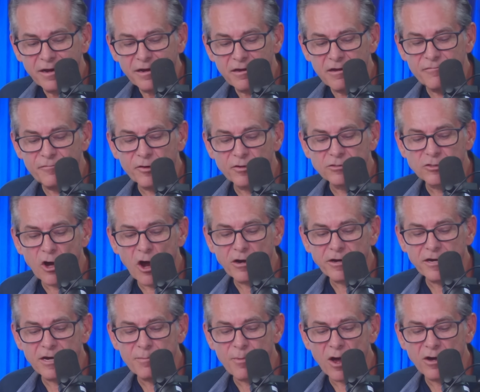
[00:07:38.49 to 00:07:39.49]
If you're
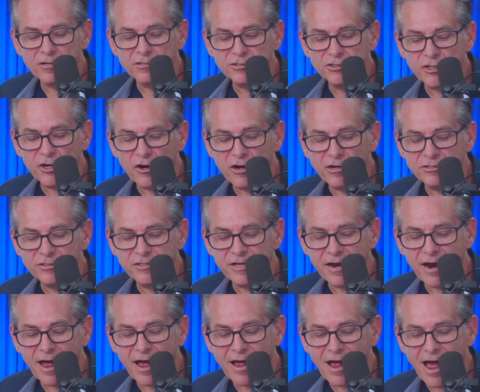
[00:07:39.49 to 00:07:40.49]
talking about a judge,
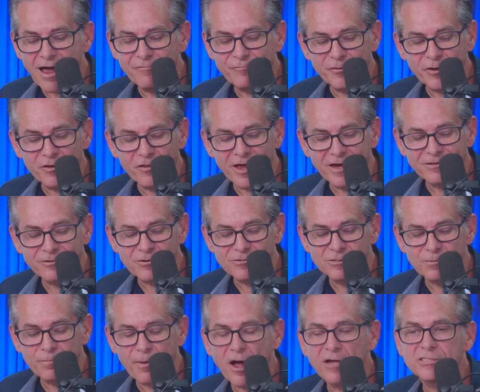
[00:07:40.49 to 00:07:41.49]
that I feel like there's
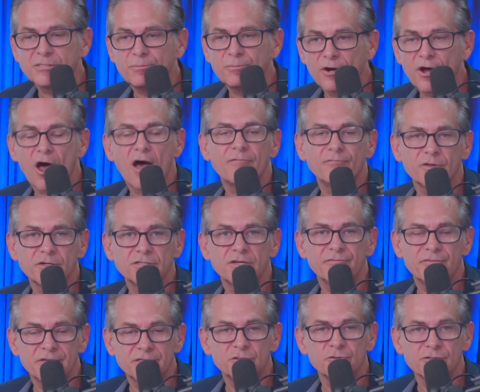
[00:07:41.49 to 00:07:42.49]
a possible conflict
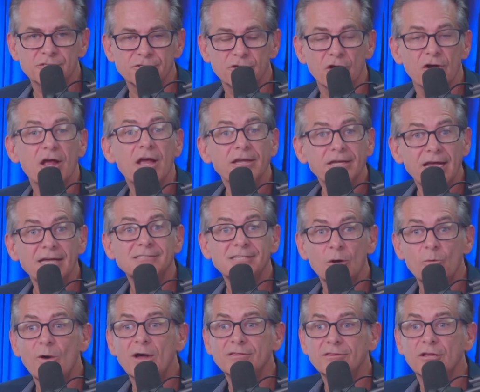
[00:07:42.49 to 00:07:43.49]
of interest there. Yes, I
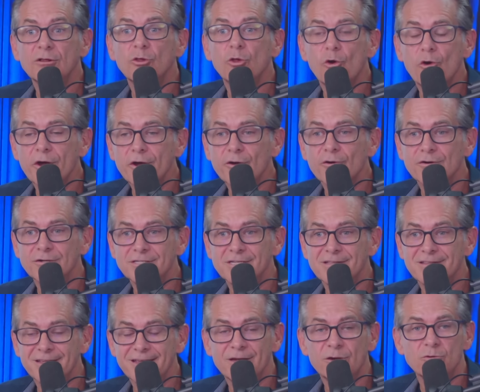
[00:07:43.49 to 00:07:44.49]
want the lawyer to
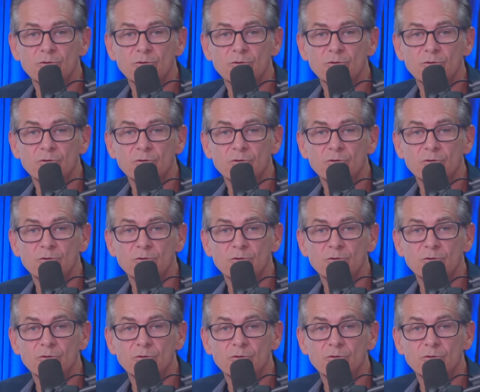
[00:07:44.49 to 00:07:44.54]
think